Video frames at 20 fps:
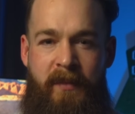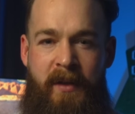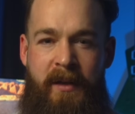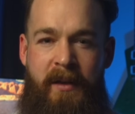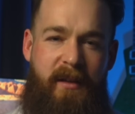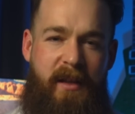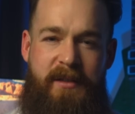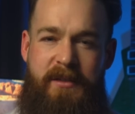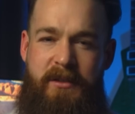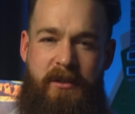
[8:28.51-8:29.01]

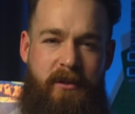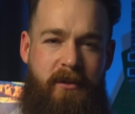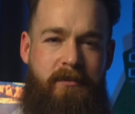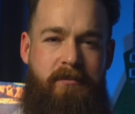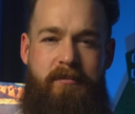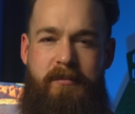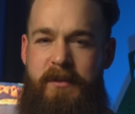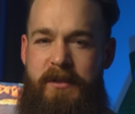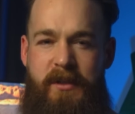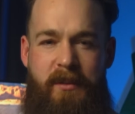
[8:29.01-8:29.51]
Unless
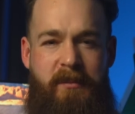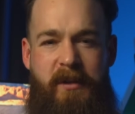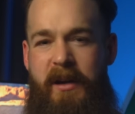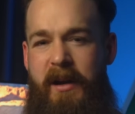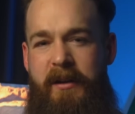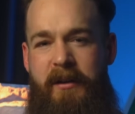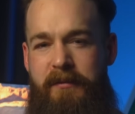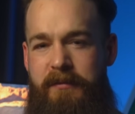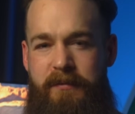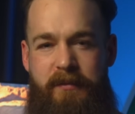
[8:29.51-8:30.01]
you're some
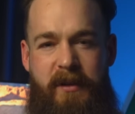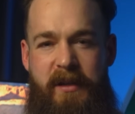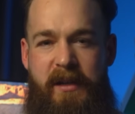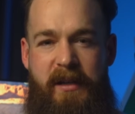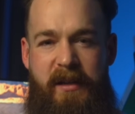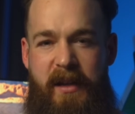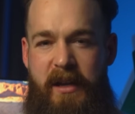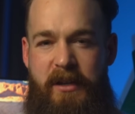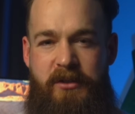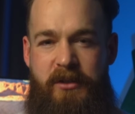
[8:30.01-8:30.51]
kind of freak
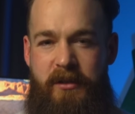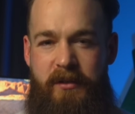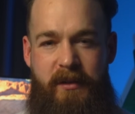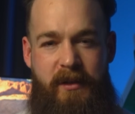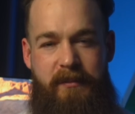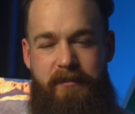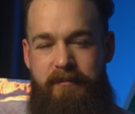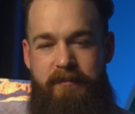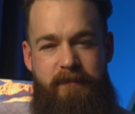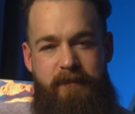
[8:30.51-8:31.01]
of nature,
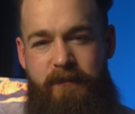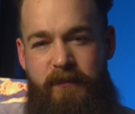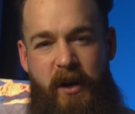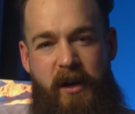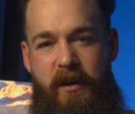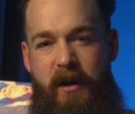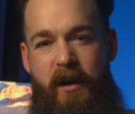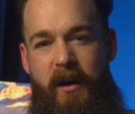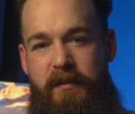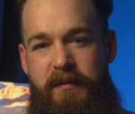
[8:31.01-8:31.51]
then
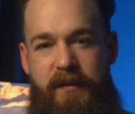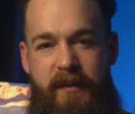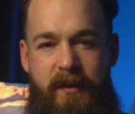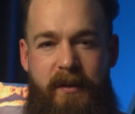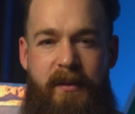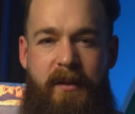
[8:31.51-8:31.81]
fuck off.